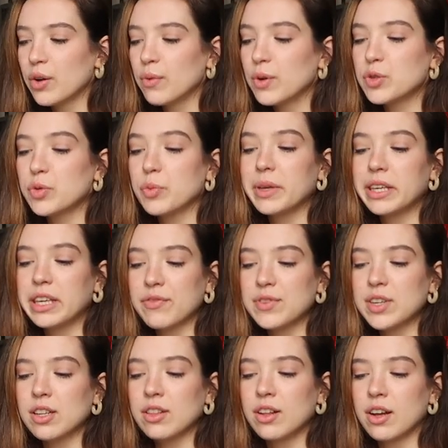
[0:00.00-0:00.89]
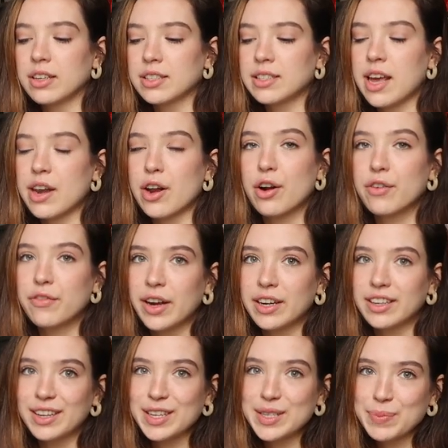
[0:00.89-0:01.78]
which will be gifted alongside our
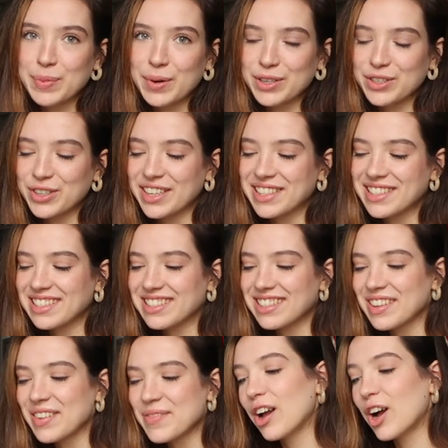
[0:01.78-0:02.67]
finalized portraits.